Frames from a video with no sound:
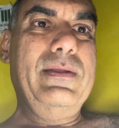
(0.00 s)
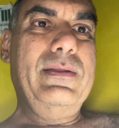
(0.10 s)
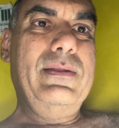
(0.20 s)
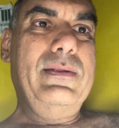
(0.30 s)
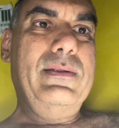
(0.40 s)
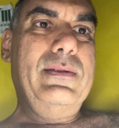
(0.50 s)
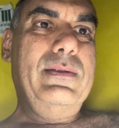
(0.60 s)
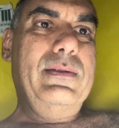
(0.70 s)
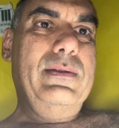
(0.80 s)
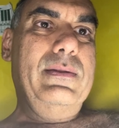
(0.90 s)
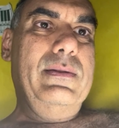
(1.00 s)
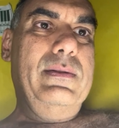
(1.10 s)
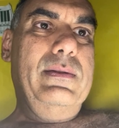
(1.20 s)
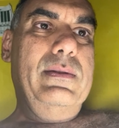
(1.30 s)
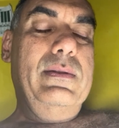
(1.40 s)

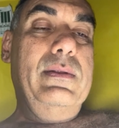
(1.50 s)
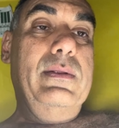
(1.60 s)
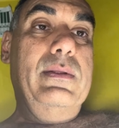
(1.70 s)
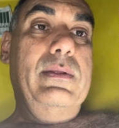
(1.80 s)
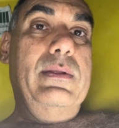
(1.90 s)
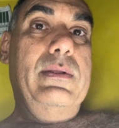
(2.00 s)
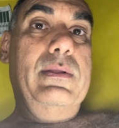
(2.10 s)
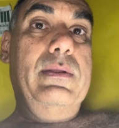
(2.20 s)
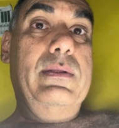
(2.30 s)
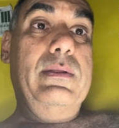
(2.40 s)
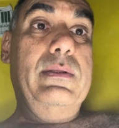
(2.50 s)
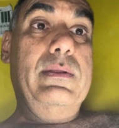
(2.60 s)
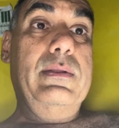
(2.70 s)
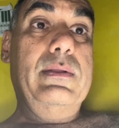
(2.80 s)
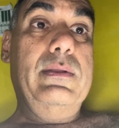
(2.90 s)

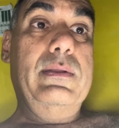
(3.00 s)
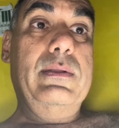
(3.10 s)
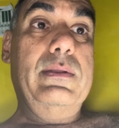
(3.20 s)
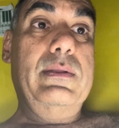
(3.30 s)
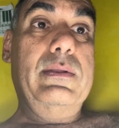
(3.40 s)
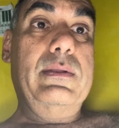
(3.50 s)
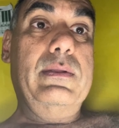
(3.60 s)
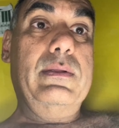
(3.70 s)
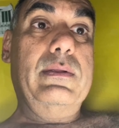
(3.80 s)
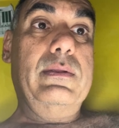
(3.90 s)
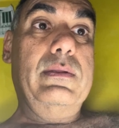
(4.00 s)
Nobody speaks.